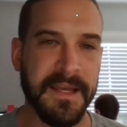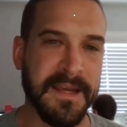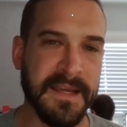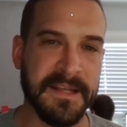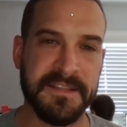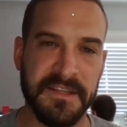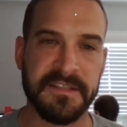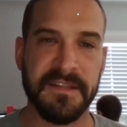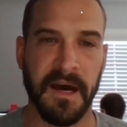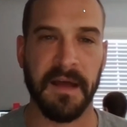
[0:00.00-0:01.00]
it's
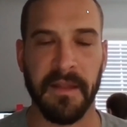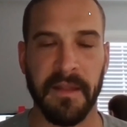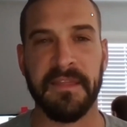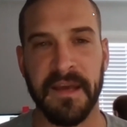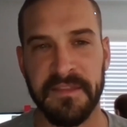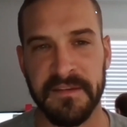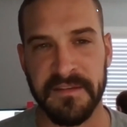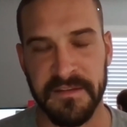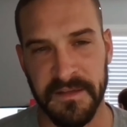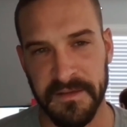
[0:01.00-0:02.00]
just not like that.
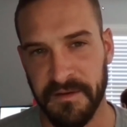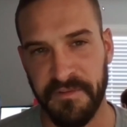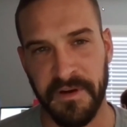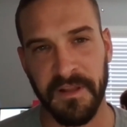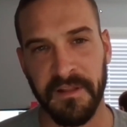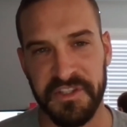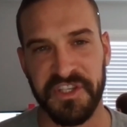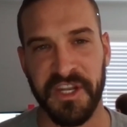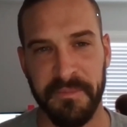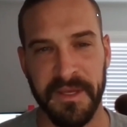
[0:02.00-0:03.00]
This is a very
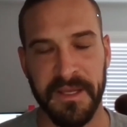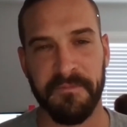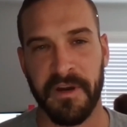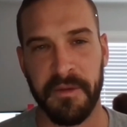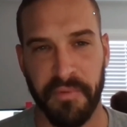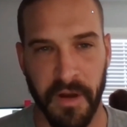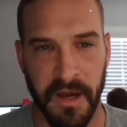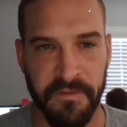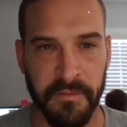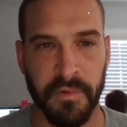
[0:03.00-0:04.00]
legitimate, very
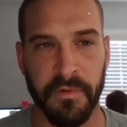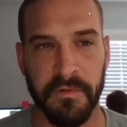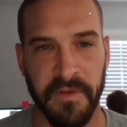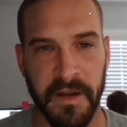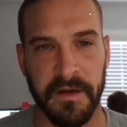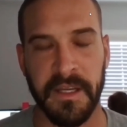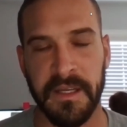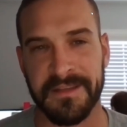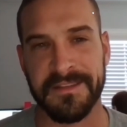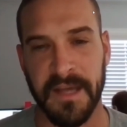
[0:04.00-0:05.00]
profitable,
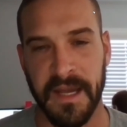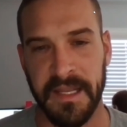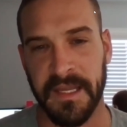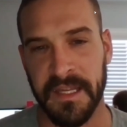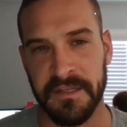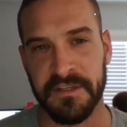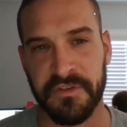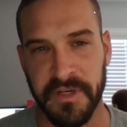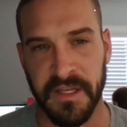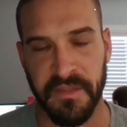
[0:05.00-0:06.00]
very exciting
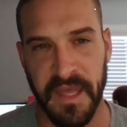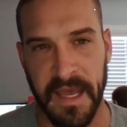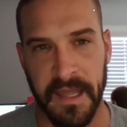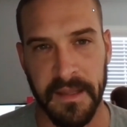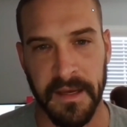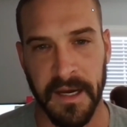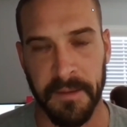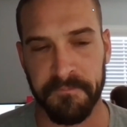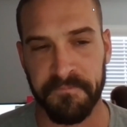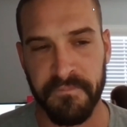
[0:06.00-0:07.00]
industry that
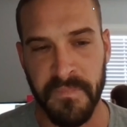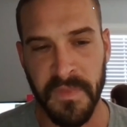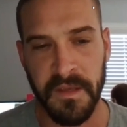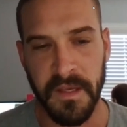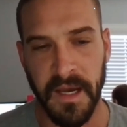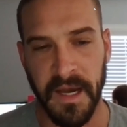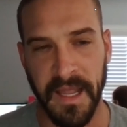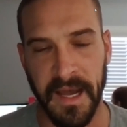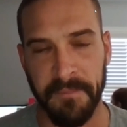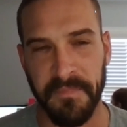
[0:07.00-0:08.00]

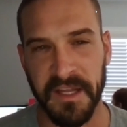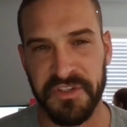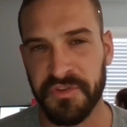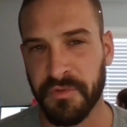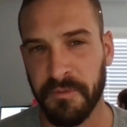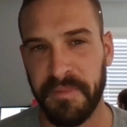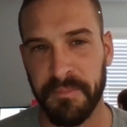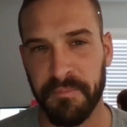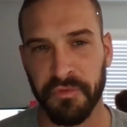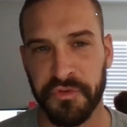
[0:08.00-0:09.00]
I'm not sure
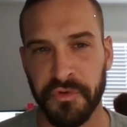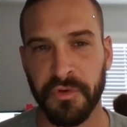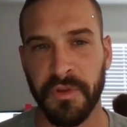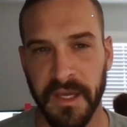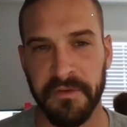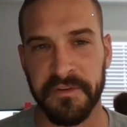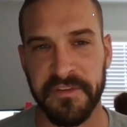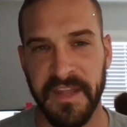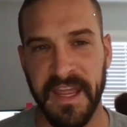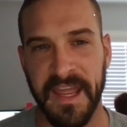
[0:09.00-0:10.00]
people truly
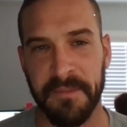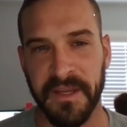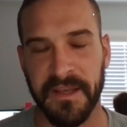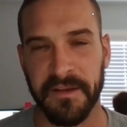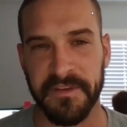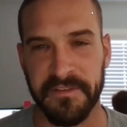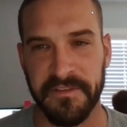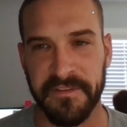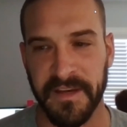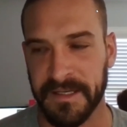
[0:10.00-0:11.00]
understand because
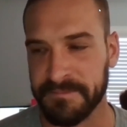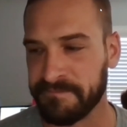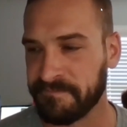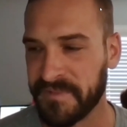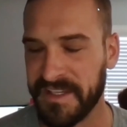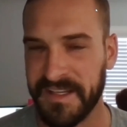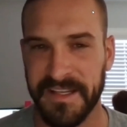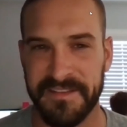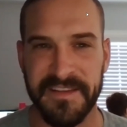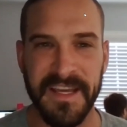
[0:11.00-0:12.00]
it's
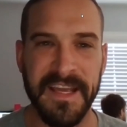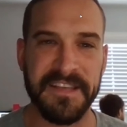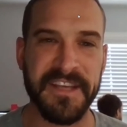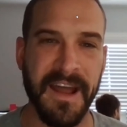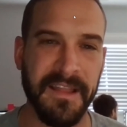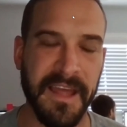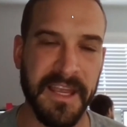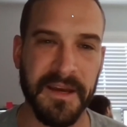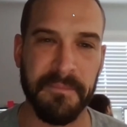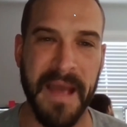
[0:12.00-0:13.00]
kind of
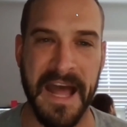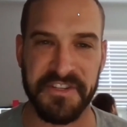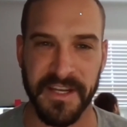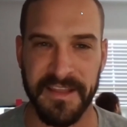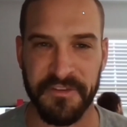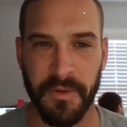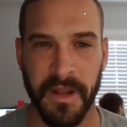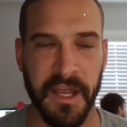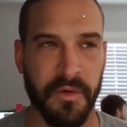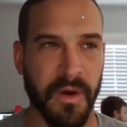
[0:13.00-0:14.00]
like magic. That's
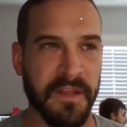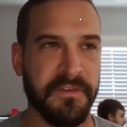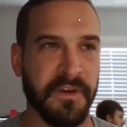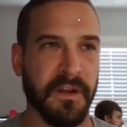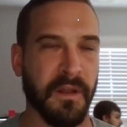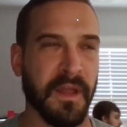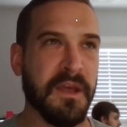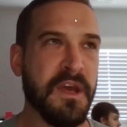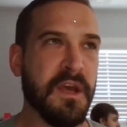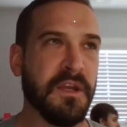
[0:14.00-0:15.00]
what I equate it to. Like